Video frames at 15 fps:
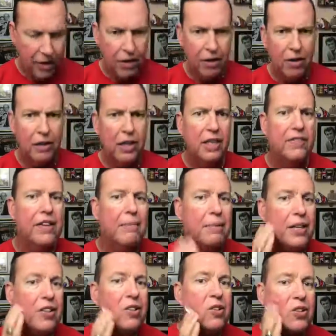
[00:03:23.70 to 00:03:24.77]
Oh, I love that
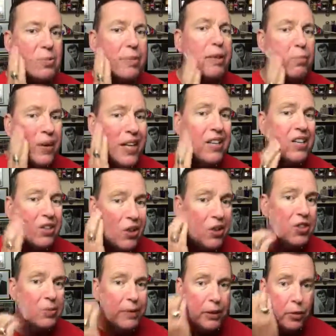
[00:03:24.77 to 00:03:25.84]
menthol
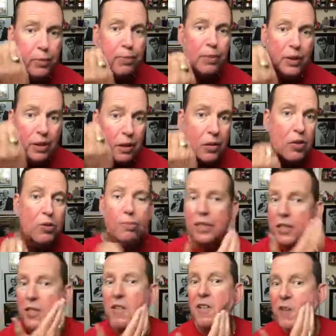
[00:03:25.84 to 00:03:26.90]
smell. Ooh, put a little too
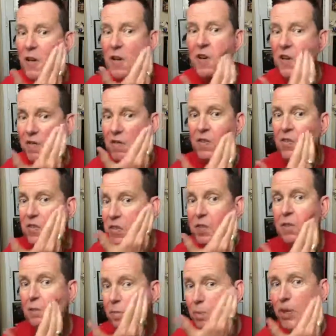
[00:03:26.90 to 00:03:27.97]
much on there. I have to
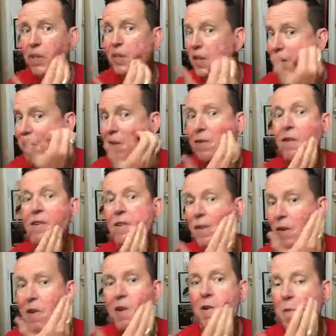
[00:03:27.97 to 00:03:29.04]
spread that out a
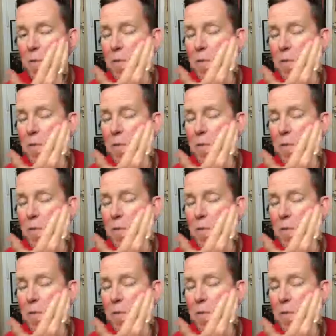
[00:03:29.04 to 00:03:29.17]
little.